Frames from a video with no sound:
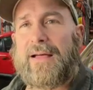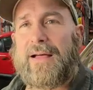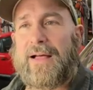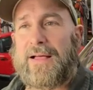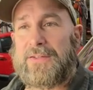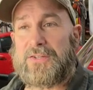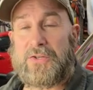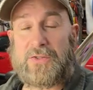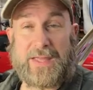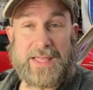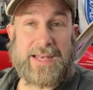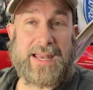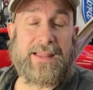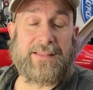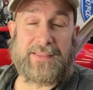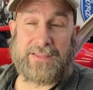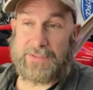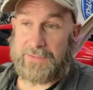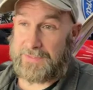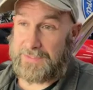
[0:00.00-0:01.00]
So they
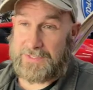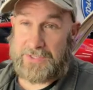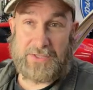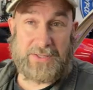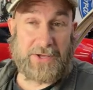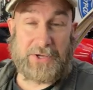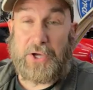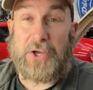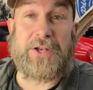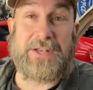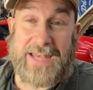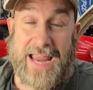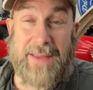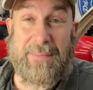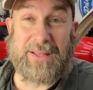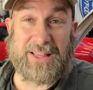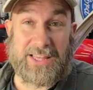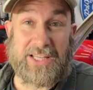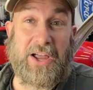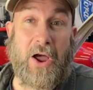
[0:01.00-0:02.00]
couldn't name
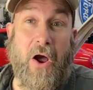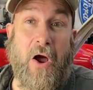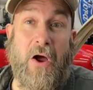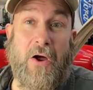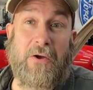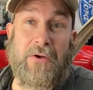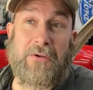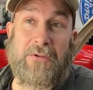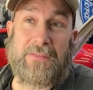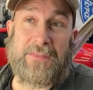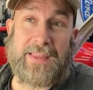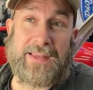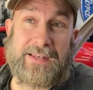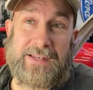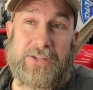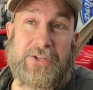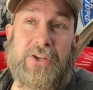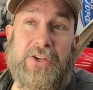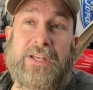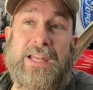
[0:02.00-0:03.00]
it the car. They
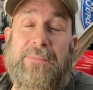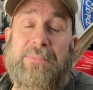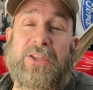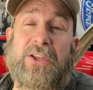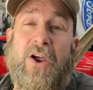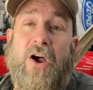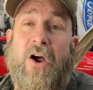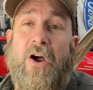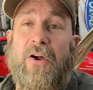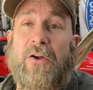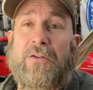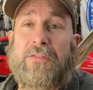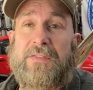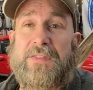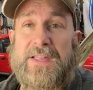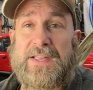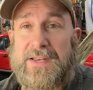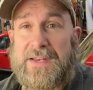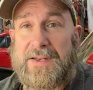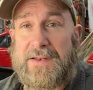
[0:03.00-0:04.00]
couldn't name the car
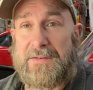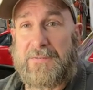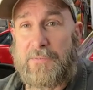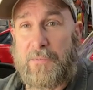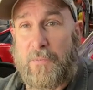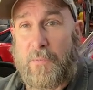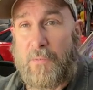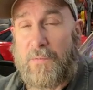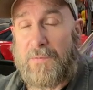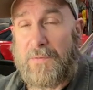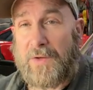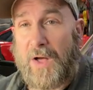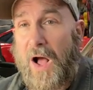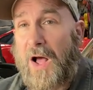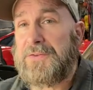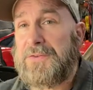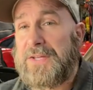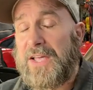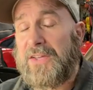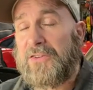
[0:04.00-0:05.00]
the
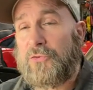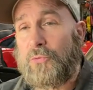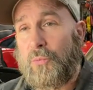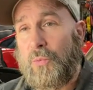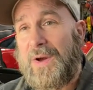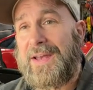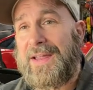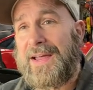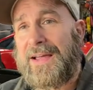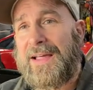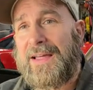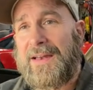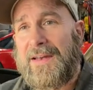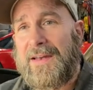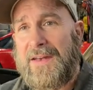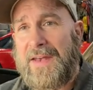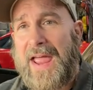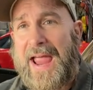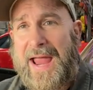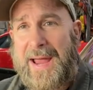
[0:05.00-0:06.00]
contest-winning
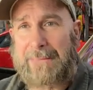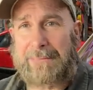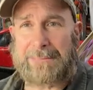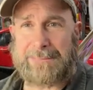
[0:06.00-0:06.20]
name.